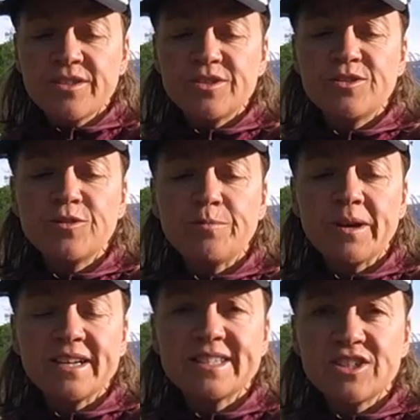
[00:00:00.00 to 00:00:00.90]
the
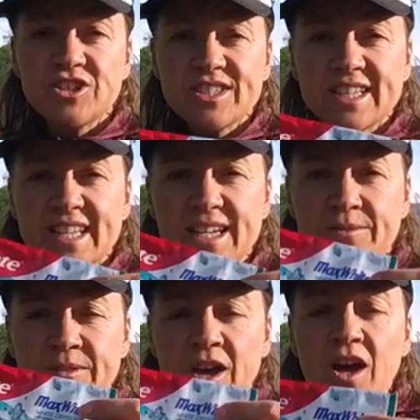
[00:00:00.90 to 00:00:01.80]
toothpaste and just
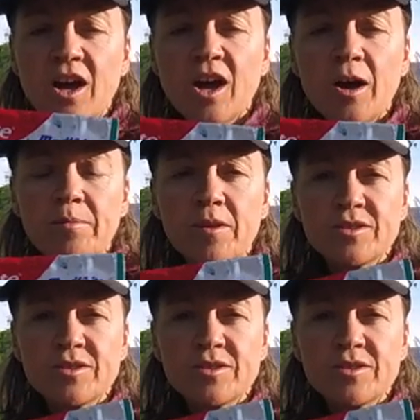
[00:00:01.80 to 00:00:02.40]
leave a couple